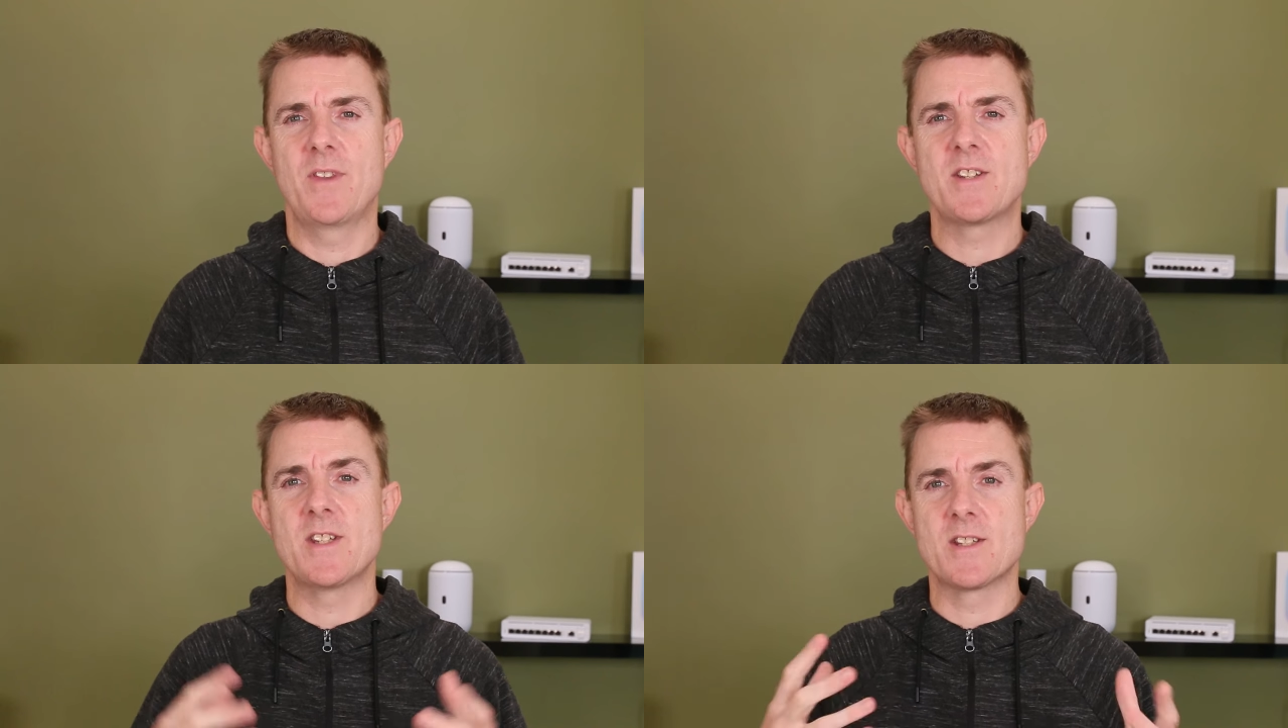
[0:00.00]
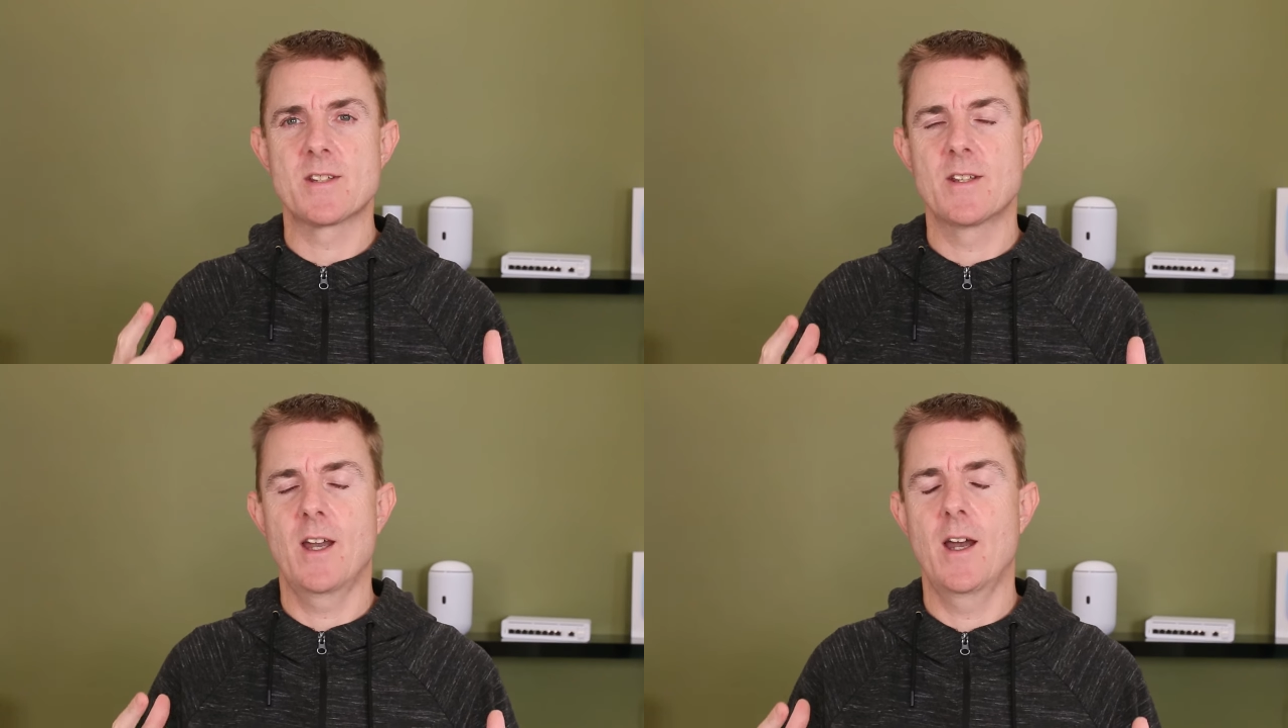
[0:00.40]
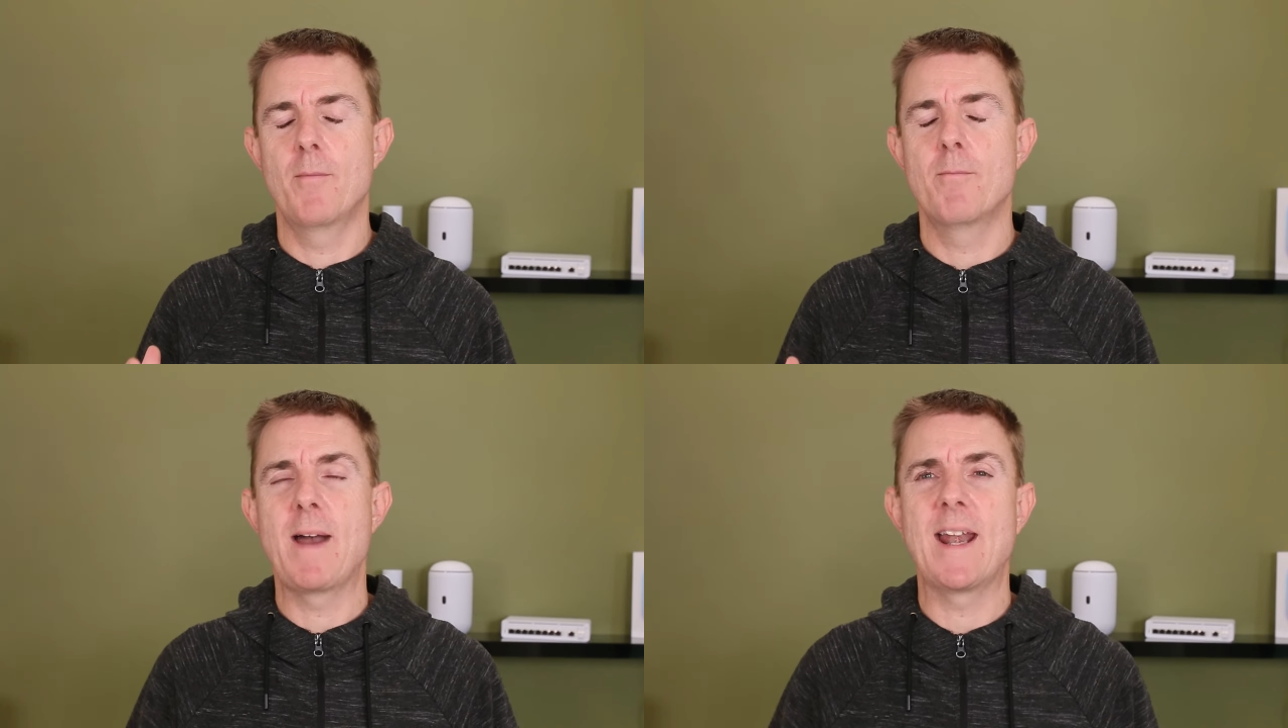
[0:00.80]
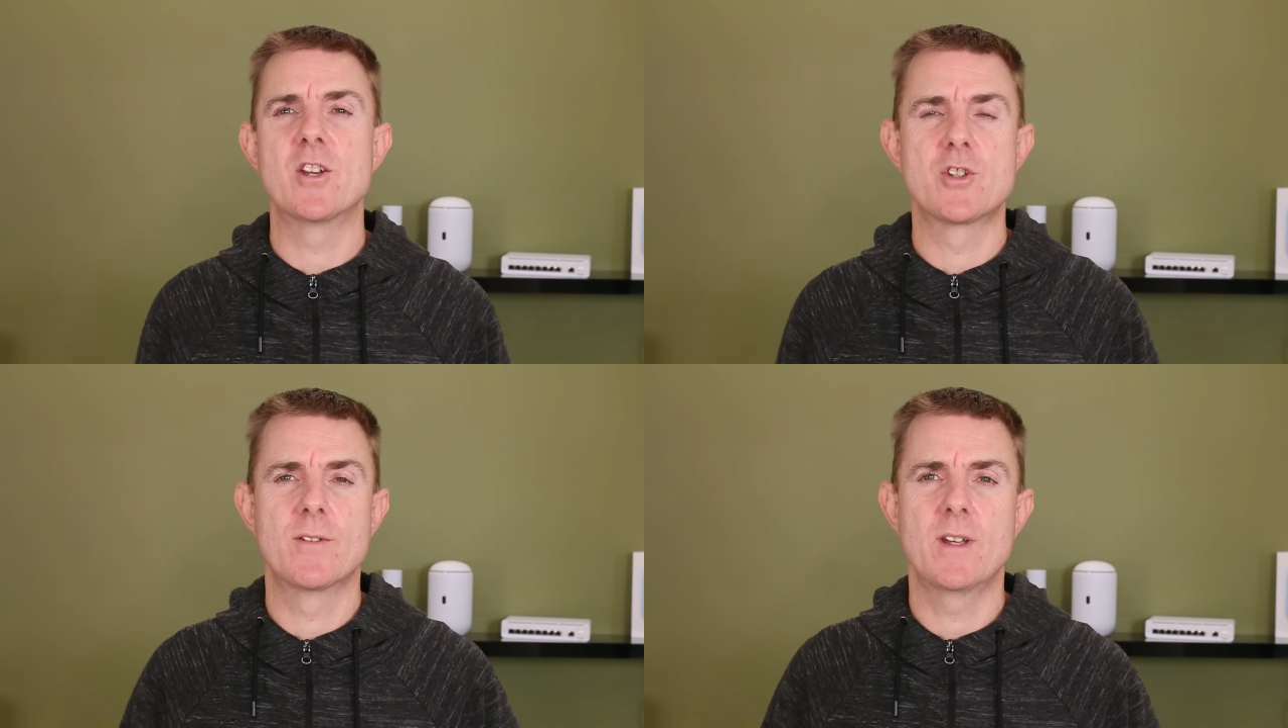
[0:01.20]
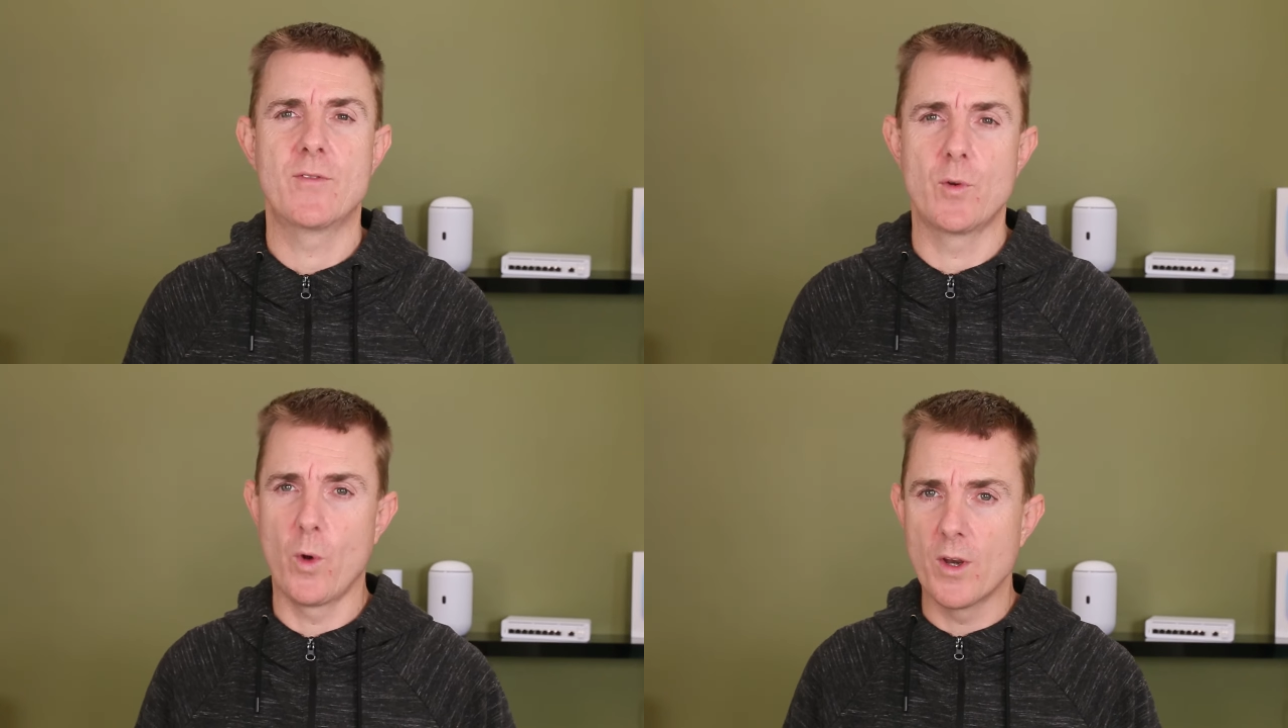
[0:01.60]
This is managed,
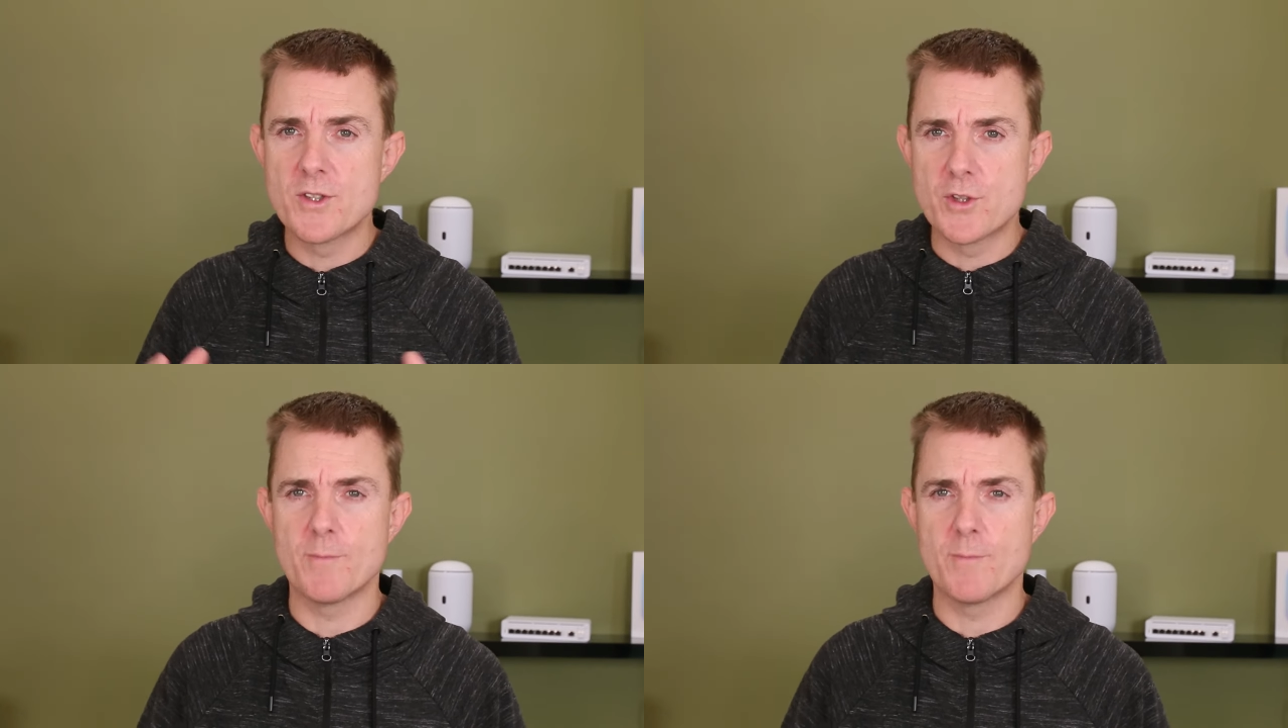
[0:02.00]
if you want to